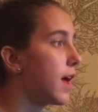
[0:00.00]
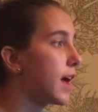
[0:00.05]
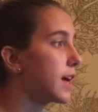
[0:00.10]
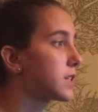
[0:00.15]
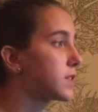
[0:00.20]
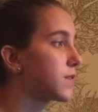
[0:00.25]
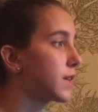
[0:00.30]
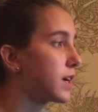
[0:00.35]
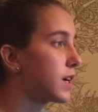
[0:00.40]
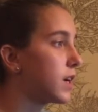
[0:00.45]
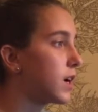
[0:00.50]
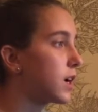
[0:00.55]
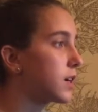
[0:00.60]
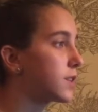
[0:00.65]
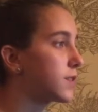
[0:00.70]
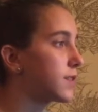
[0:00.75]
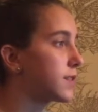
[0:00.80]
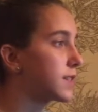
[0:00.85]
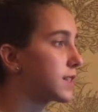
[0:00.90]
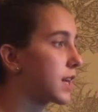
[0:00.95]
It's very
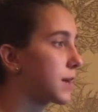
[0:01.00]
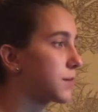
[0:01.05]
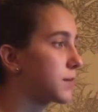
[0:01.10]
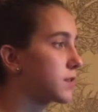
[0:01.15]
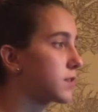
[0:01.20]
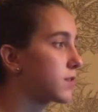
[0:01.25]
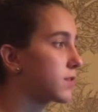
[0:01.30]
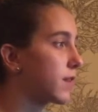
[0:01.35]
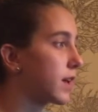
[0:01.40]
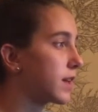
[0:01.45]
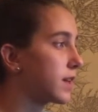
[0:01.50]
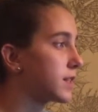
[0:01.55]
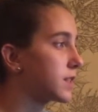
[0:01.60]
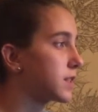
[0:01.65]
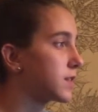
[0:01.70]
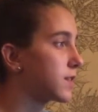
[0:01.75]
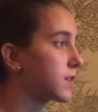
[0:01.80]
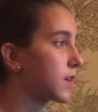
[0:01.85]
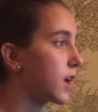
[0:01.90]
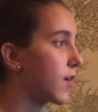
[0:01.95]
hard to escape the
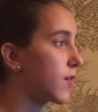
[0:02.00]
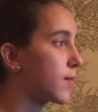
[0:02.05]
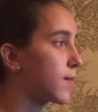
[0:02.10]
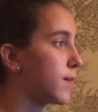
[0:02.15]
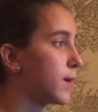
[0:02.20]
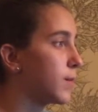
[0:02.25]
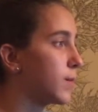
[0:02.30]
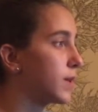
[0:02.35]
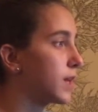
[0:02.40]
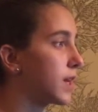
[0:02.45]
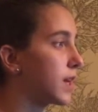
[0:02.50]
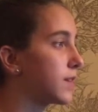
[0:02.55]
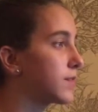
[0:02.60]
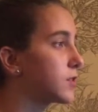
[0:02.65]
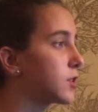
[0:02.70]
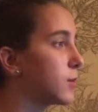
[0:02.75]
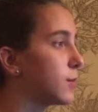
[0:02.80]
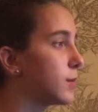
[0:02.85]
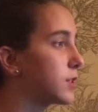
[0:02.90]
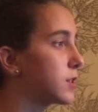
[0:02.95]
surveillance of the government when they have
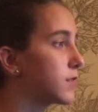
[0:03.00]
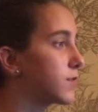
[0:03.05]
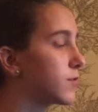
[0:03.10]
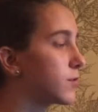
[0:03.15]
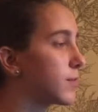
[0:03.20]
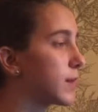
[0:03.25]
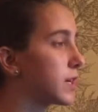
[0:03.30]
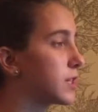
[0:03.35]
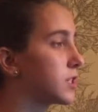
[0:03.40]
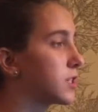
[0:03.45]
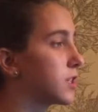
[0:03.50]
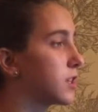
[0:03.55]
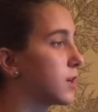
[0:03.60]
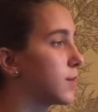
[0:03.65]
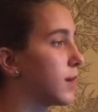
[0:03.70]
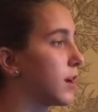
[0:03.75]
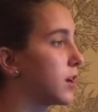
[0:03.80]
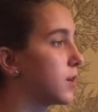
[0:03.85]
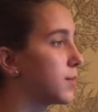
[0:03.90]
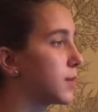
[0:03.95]
so much information
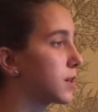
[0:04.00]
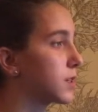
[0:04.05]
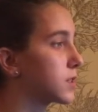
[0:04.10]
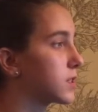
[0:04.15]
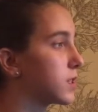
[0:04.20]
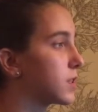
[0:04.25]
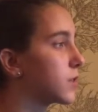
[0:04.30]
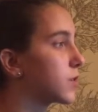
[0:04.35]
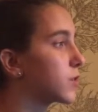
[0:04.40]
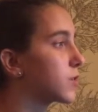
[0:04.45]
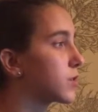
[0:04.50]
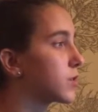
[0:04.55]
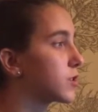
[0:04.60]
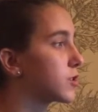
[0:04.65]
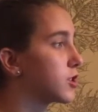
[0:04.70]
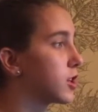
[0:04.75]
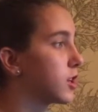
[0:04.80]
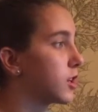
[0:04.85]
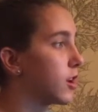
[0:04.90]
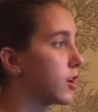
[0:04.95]
about a person through their
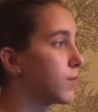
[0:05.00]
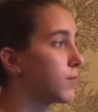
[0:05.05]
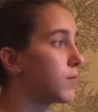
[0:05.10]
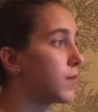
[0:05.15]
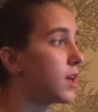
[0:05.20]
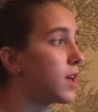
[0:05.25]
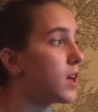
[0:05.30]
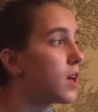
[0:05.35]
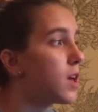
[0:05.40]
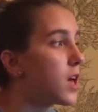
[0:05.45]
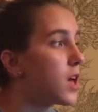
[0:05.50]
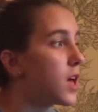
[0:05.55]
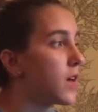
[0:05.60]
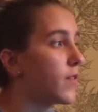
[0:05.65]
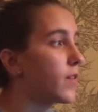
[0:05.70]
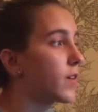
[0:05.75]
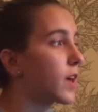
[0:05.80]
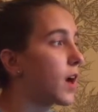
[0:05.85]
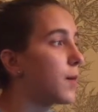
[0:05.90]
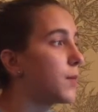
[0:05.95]
genome.
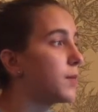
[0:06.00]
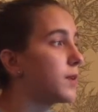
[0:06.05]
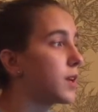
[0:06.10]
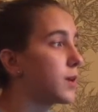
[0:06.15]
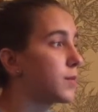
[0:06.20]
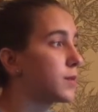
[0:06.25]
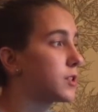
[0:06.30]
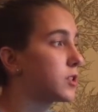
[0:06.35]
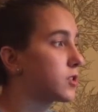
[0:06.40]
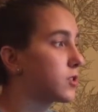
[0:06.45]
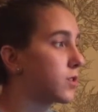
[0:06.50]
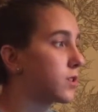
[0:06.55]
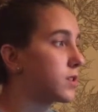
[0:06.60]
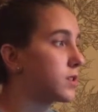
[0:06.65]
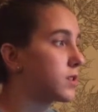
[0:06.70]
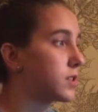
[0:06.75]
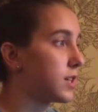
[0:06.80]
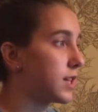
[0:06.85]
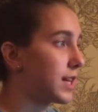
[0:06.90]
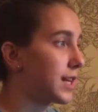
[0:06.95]
If a company which
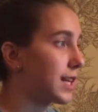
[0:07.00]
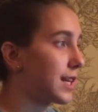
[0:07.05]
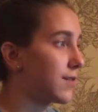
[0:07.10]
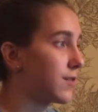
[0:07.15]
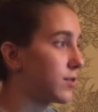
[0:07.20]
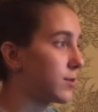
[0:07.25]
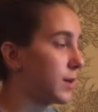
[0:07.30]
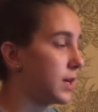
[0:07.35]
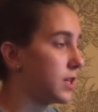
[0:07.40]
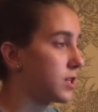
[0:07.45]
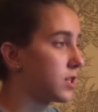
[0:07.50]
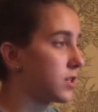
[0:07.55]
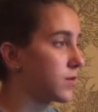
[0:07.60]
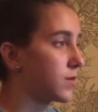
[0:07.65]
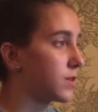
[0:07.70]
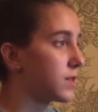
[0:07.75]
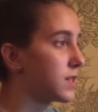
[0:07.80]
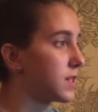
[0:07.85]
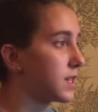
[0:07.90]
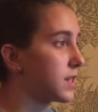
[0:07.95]
stores genetic information
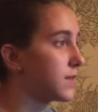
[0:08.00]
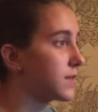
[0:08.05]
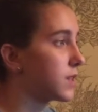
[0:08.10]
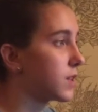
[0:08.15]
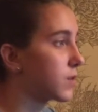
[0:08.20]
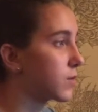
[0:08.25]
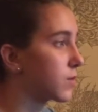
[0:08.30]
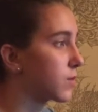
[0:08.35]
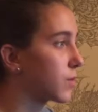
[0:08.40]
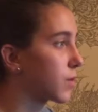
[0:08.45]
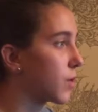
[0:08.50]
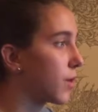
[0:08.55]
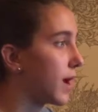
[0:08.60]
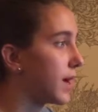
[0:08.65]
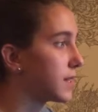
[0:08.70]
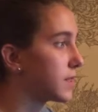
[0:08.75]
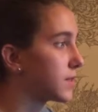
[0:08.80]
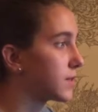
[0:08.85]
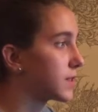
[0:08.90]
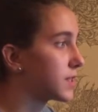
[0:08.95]
receives a
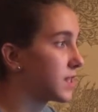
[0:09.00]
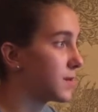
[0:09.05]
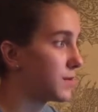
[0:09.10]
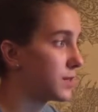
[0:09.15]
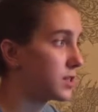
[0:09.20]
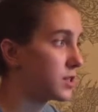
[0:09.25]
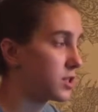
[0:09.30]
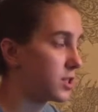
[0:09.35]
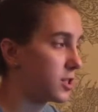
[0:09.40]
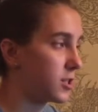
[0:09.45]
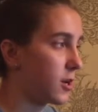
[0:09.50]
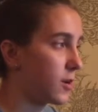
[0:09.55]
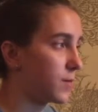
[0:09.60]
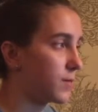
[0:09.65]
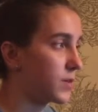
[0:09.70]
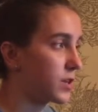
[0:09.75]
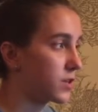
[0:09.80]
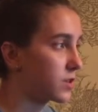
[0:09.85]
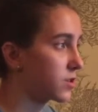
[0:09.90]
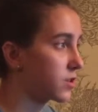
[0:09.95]
request for someone's
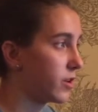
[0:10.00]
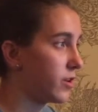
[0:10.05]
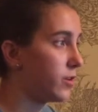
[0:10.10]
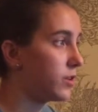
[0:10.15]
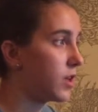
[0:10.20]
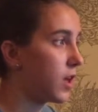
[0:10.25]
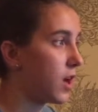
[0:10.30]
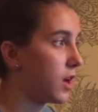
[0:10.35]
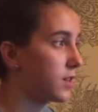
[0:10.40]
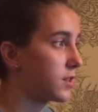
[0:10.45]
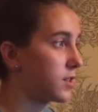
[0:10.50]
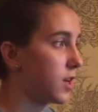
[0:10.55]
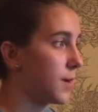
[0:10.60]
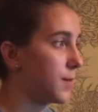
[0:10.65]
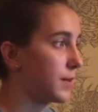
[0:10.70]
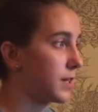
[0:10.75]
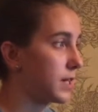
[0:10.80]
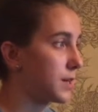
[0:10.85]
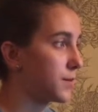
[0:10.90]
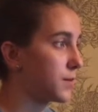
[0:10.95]
genome, there is no law
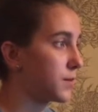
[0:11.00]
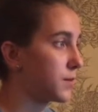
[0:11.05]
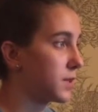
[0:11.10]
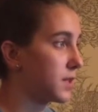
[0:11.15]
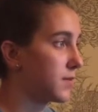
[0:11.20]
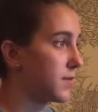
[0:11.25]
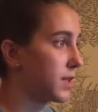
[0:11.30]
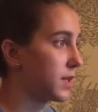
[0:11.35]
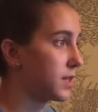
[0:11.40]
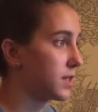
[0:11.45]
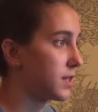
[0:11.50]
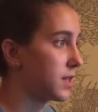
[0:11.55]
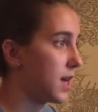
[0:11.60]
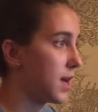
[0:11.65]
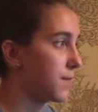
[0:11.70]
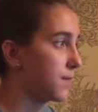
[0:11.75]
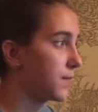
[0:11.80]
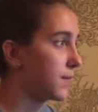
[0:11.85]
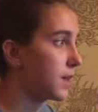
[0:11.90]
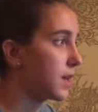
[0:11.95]
stopping them from giving it to
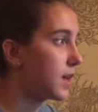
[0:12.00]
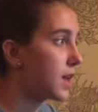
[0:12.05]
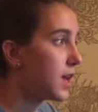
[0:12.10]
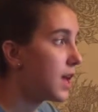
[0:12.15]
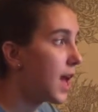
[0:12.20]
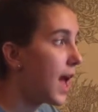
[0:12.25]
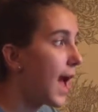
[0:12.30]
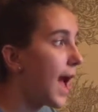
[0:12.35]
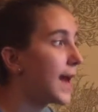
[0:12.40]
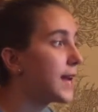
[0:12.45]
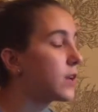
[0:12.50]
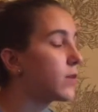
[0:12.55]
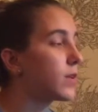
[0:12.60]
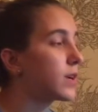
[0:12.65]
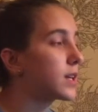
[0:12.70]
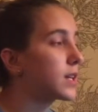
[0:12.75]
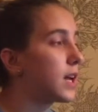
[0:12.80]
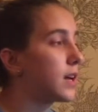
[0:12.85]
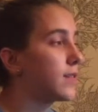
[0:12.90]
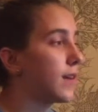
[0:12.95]
them.
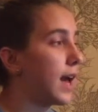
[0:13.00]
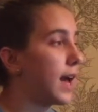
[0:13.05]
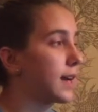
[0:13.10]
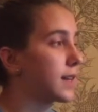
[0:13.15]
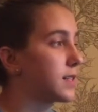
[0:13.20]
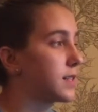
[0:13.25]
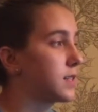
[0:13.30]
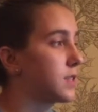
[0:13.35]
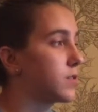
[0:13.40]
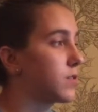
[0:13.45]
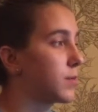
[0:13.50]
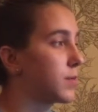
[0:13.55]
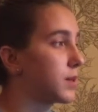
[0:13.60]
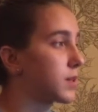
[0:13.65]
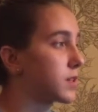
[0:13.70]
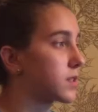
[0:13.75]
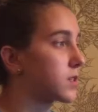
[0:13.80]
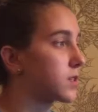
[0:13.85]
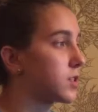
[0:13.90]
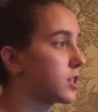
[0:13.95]
Anyone can have access to a
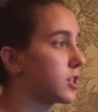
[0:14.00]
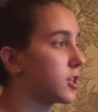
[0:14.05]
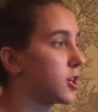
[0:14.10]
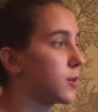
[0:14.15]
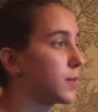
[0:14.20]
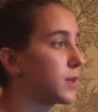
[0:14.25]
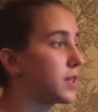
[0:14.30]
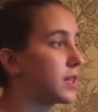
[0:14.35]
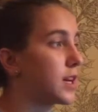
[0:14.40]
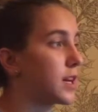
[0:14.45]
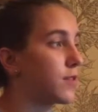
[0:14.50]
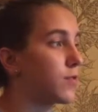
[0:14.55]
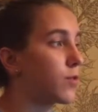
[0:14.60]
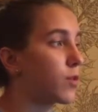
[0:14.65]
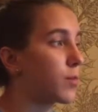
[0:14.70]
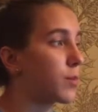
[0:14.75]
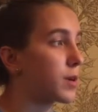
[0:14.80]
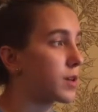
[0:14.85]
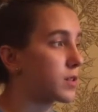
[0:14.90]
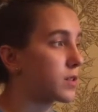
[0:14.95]
person's genome and
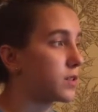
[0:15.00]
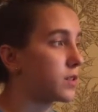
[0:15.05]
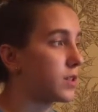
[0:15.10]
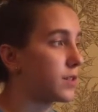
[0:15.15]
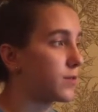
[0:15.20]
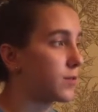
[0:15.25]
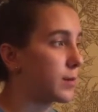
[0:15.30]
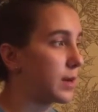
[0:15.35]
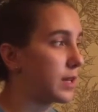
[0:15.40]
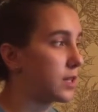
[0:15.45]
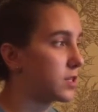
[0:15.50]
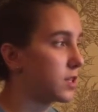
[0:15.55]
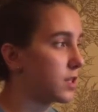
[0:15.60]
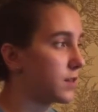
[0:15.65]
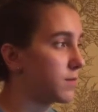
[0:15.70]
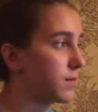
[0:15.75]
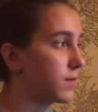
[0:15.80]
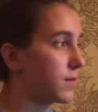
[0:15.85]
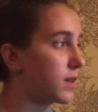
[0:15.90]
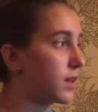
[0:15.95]
therefore personal information.
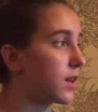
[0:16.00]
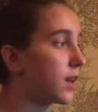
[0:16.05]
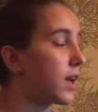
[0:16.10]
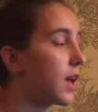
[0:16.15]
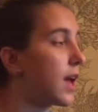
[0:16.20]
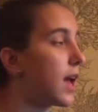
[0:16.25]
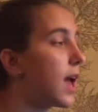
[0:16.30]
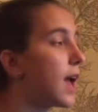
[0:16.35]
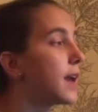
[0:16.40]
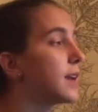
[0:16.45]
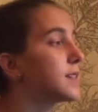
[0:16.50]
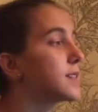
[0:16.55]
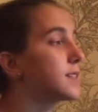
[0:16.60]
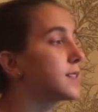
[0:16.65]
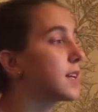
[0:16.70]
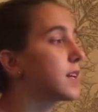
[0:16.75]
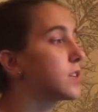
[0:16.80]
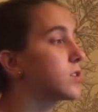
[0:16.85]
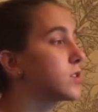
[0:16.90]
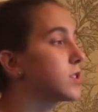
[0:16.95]
It is
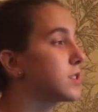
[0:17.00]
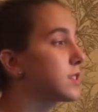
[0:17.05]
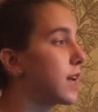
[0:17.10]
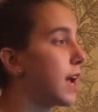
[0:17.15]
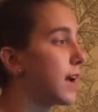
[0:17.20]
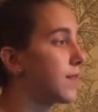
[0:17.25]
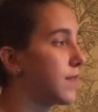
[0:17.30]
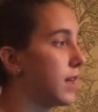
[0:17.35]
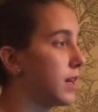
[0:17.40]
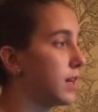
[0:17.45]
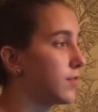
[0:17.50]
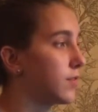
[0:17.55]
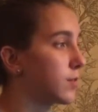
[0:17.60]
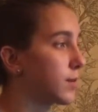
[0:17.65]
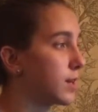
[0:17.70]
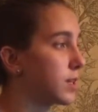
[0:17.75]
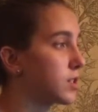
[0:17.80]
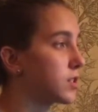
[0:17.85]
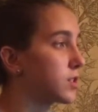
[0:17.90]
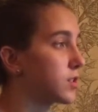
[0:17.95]
dangerous to have that
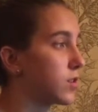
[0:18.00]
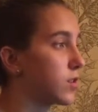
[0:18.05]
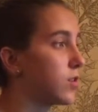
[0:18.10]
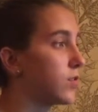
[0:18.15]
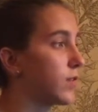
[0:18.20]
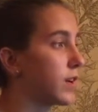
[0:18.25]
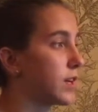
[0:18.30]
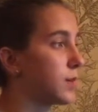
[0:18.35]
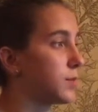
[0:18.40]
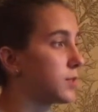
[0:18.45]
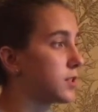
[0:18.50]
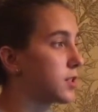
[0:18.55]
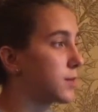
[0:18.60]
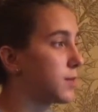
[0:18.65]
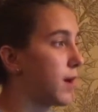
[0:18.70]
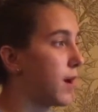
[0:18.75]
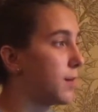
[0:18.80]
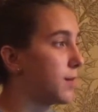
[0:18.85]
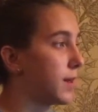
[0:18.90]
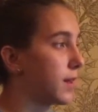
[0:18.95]
information so available to
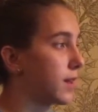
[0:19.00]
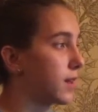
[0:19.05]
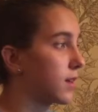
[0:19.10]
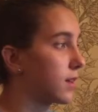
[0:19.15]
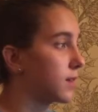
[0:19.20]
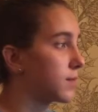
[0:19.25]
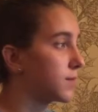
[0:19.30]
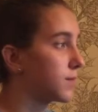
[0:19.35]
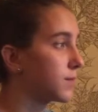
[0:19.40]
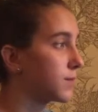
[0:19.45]
the public.